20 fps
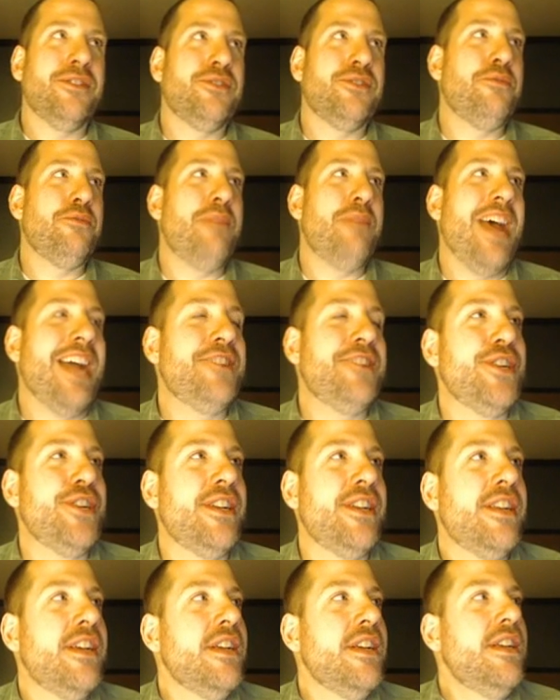So
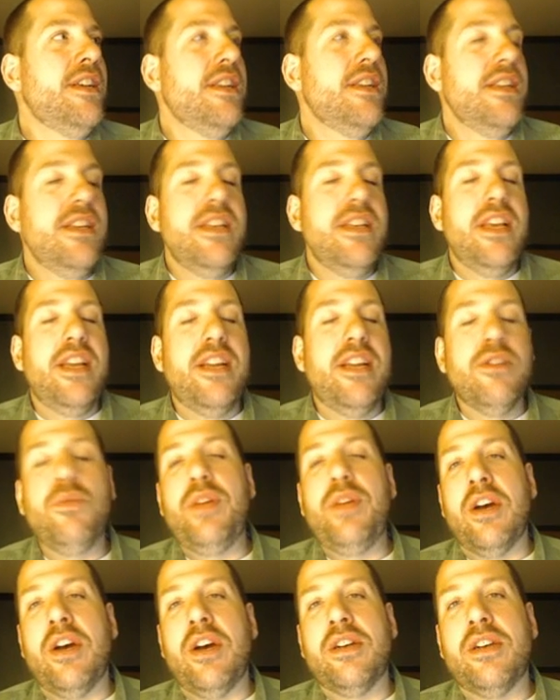imagine here
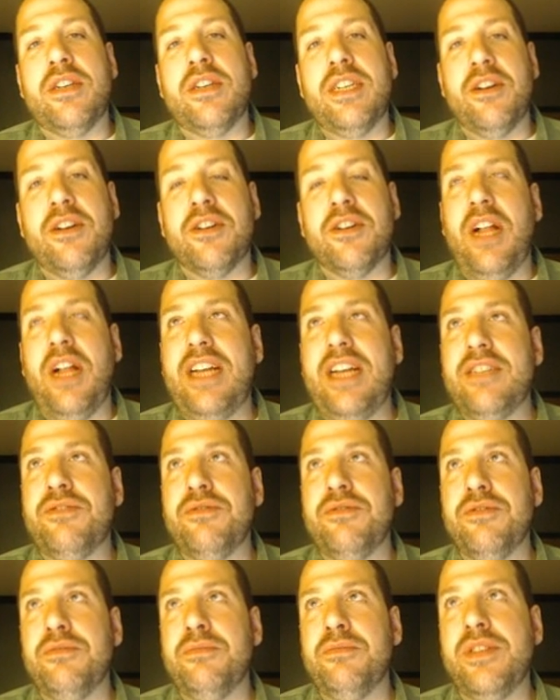we are in our
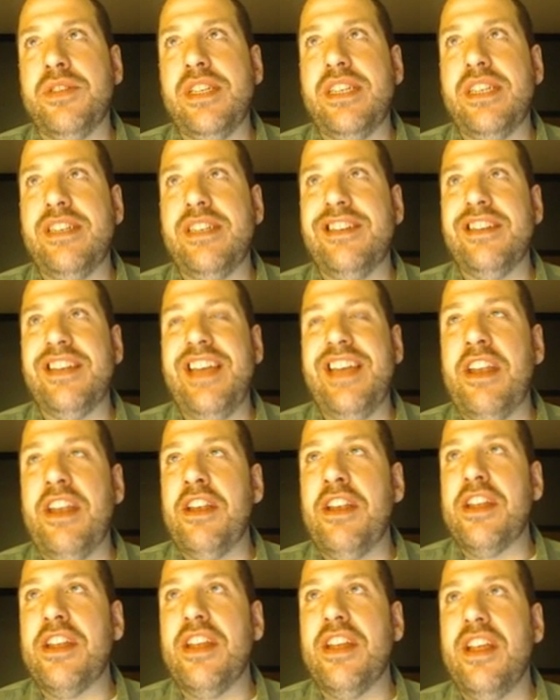classrooms,
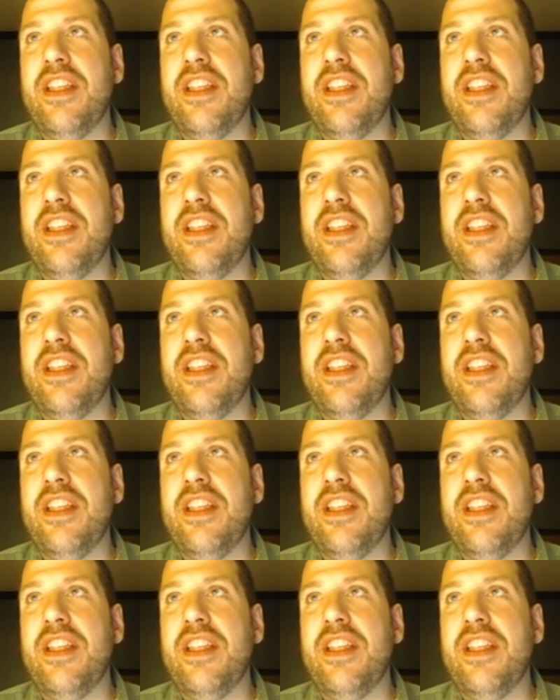and